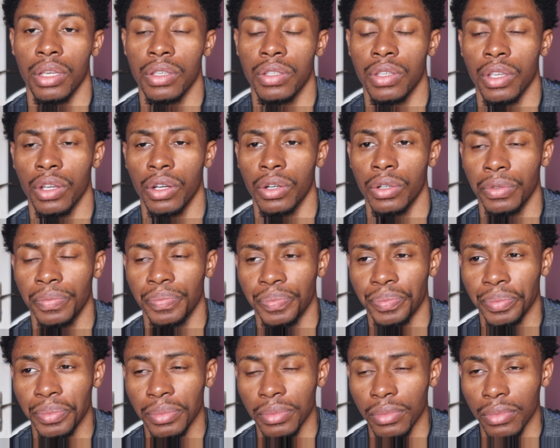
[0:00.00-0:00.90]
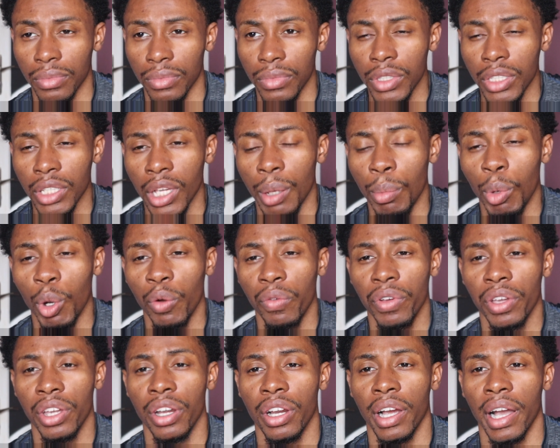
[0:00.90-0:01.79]
So I'm
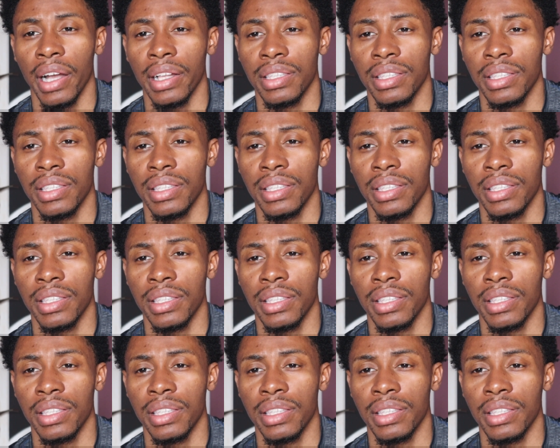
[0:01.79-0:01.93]
over here.